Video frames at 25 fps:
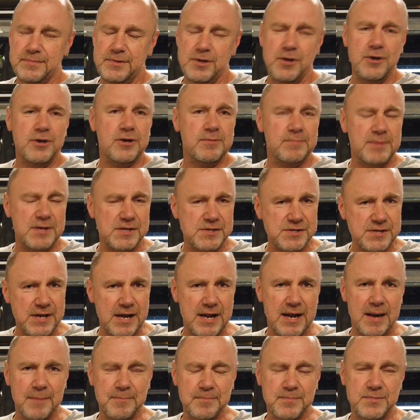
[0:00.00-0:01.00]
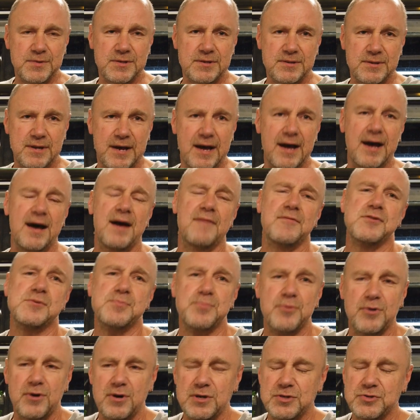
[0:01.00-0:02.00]
you can be set up to
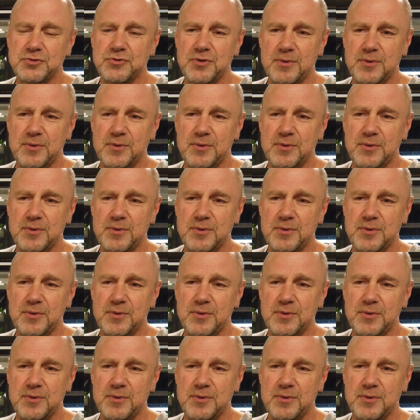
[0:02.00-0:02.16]
harvest brine